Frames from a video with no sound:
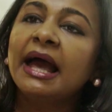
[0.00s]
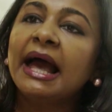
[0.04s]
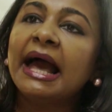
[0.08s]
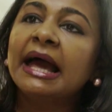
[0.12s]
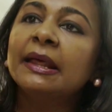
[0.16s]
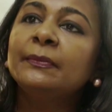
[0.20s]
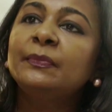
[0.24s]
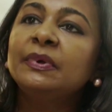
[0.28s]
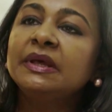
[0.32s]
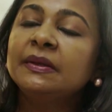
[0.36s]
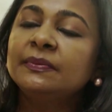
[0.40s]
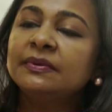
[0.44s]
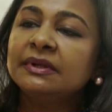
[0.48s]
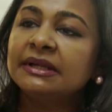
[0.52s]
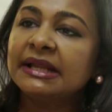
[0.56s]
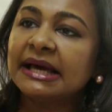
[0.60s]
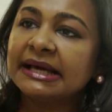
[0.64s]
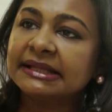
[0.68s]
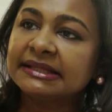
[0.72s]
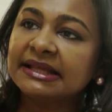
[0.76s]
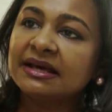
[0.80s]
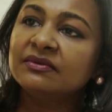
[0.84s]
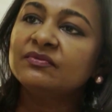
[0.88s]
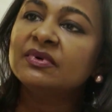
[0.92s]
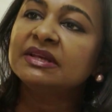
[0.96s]
And people
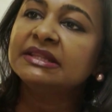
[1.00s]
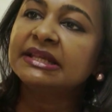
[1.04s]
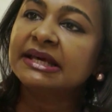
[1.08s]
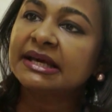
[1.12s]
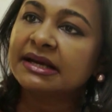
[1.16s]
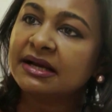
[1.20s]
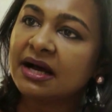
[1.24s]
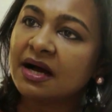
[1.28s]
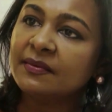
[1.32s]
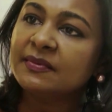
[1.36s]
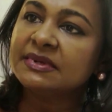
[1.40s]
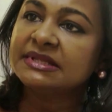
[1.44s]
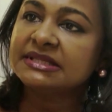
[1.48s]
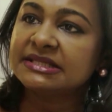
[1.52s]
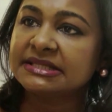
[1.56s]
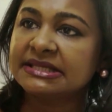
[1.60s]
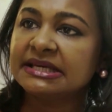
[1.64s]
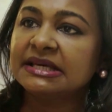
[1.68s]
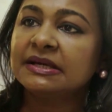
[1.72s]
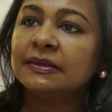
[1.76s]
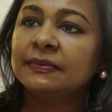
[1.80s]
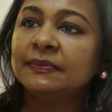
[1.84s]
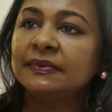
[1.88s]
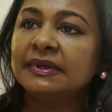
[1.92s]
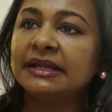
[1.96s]
like them, when they come and
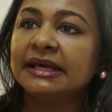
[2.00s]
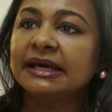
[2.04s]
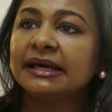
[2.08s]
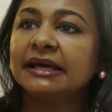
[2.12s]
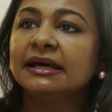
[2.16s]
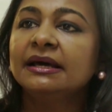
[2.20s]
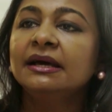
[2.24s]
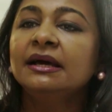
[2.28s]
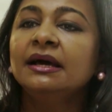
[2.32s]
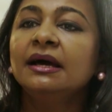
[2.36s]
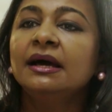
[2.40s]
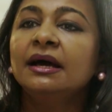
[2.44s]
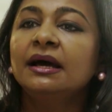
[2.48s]
see a play,